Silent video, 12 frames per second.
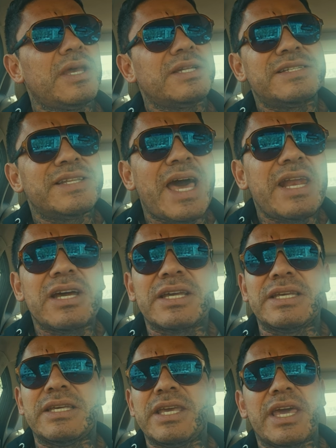not a
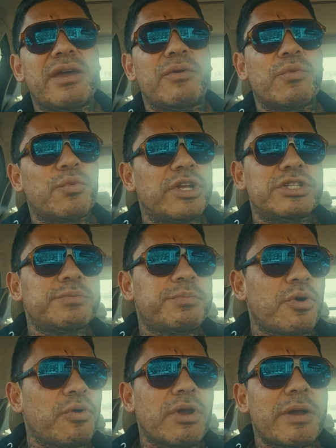get-rich
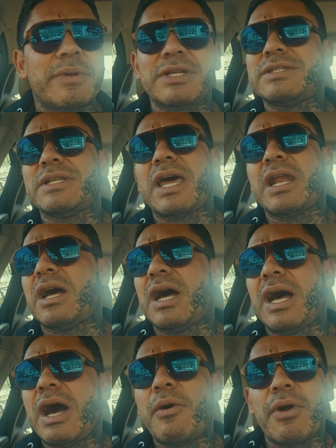program. It's not a
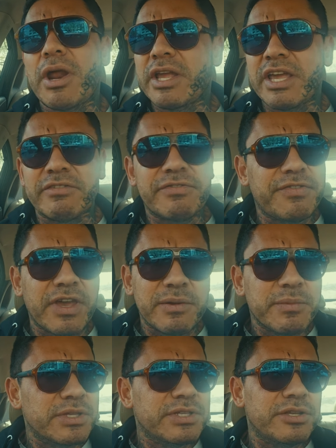how would I get
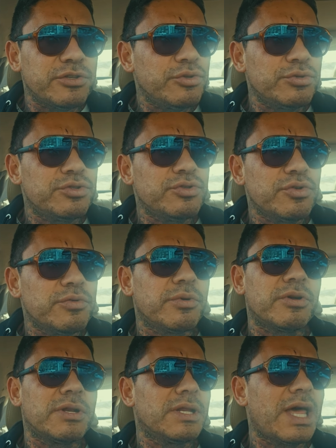famous on YouTube
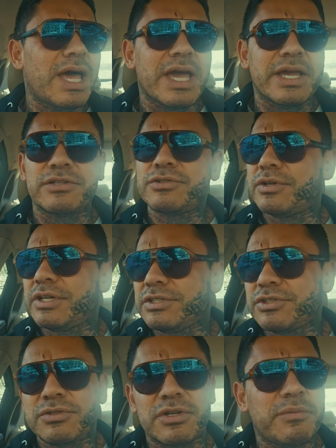or likes or
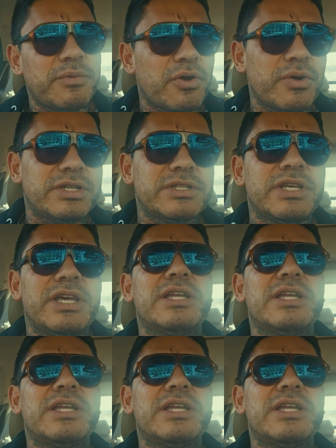Instagram. No, it's